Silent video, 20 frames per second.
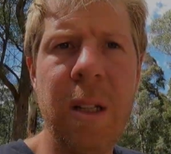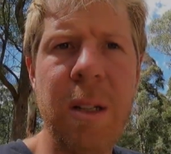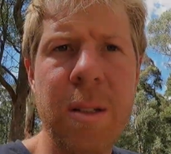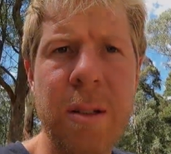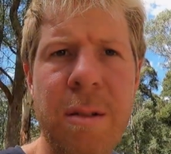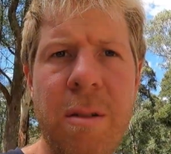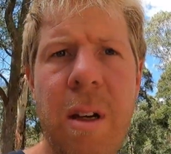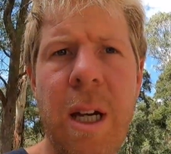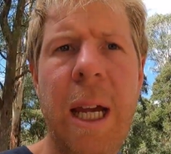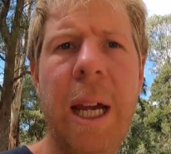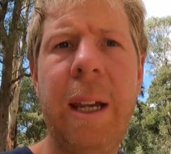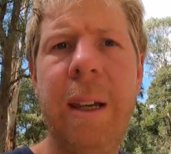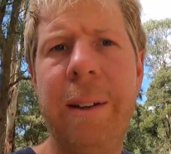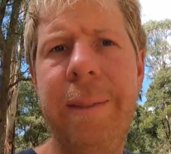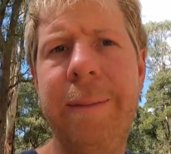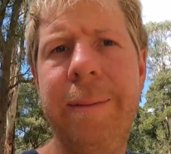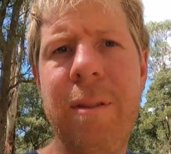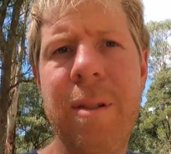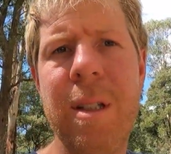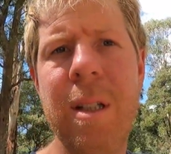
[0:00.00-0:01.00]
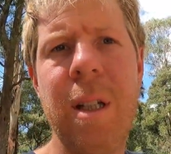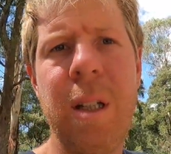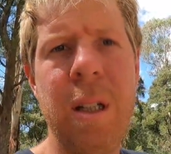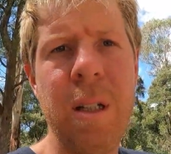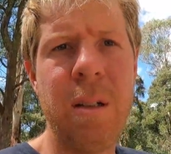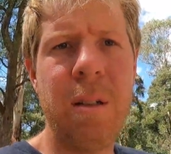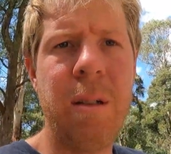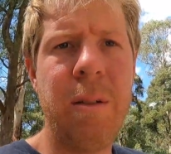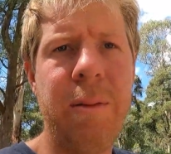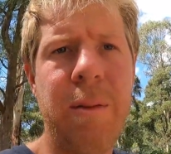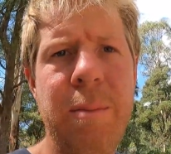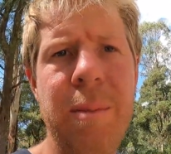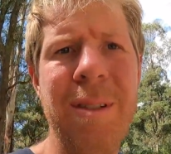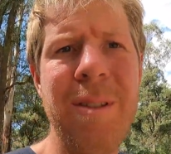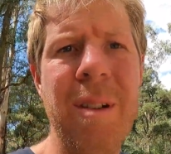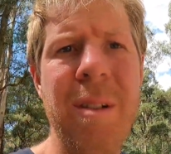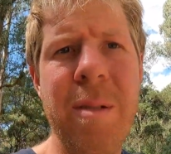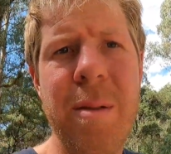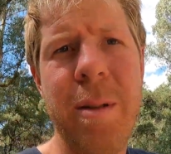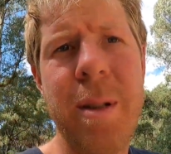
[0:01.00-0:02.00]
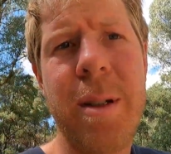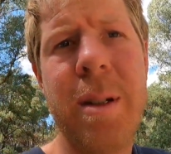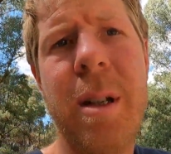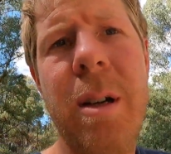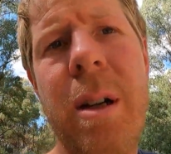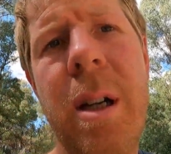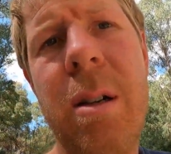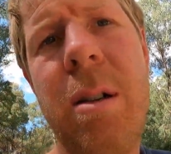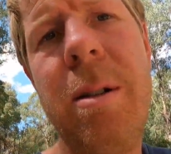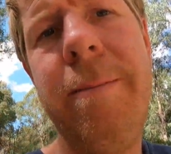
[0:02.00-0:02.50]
you this crack so you're familiar with what's going